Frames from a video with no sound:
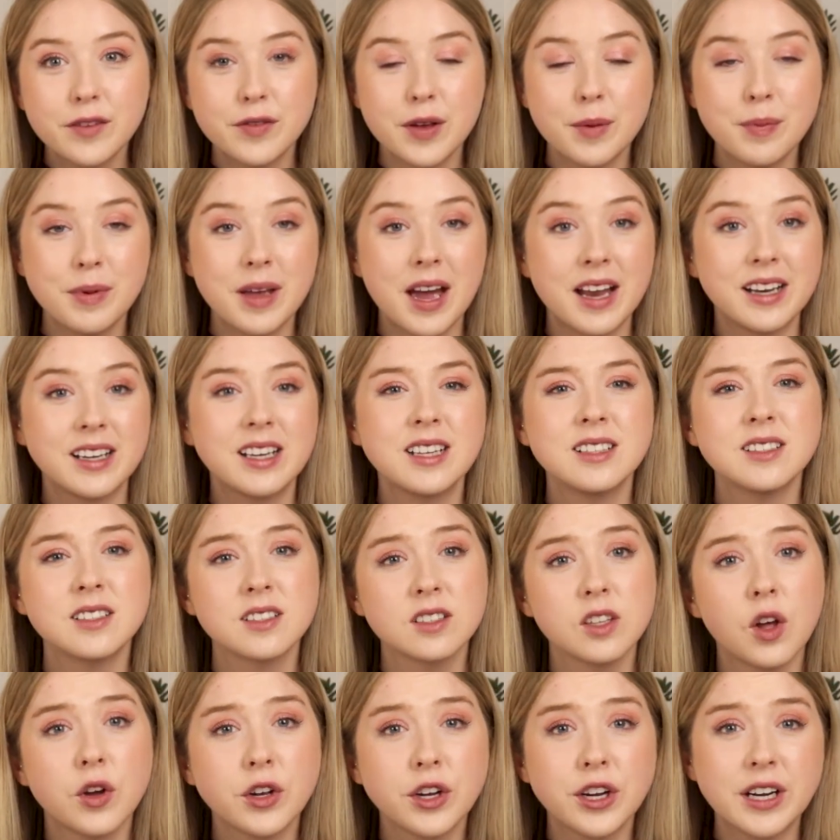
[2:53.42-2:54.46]
a VPN can
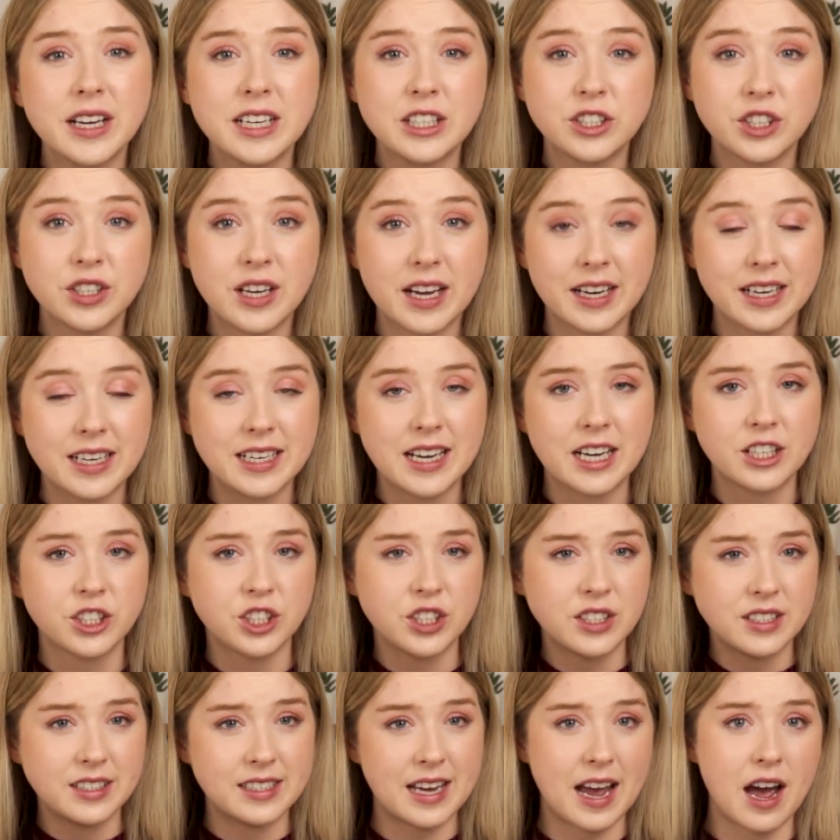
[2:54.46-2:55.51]
slow your internet
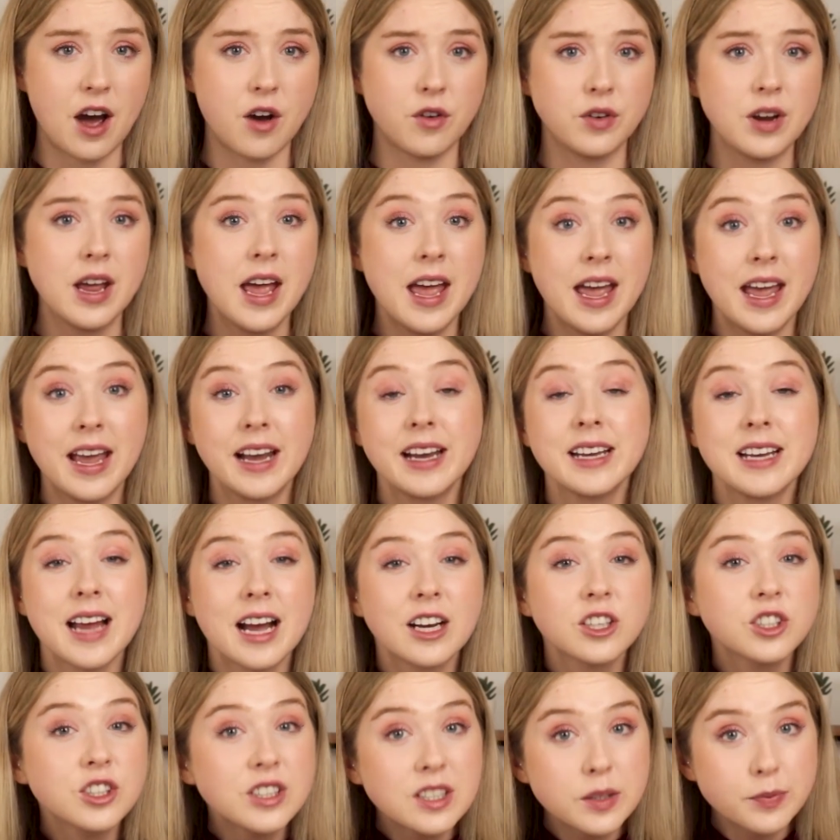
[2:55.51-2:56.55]
connection down, it can
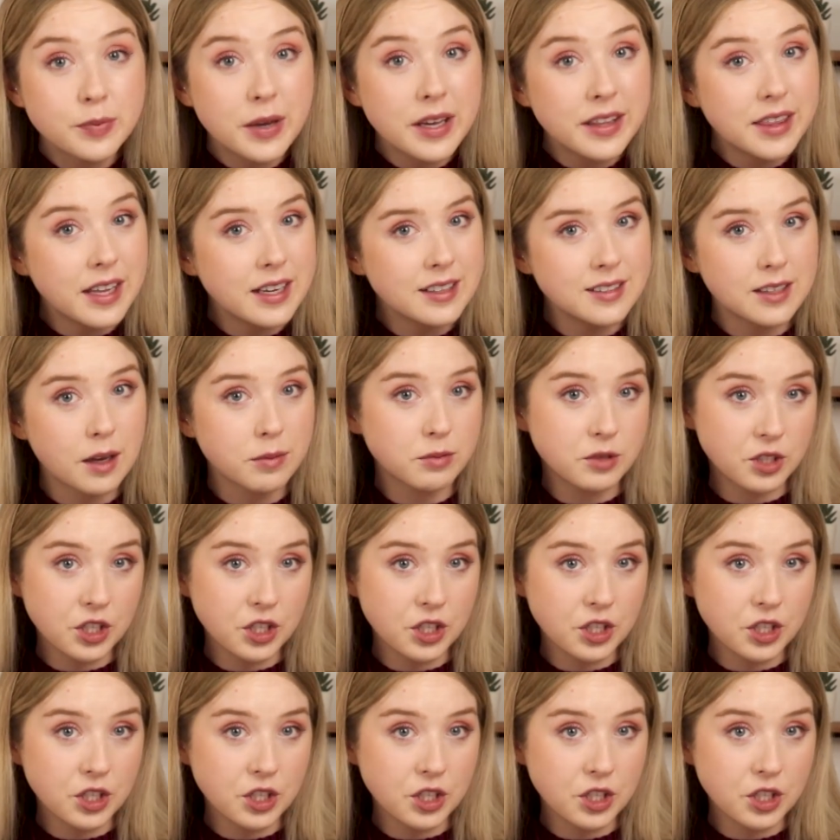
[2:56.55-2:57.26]
actually speed things up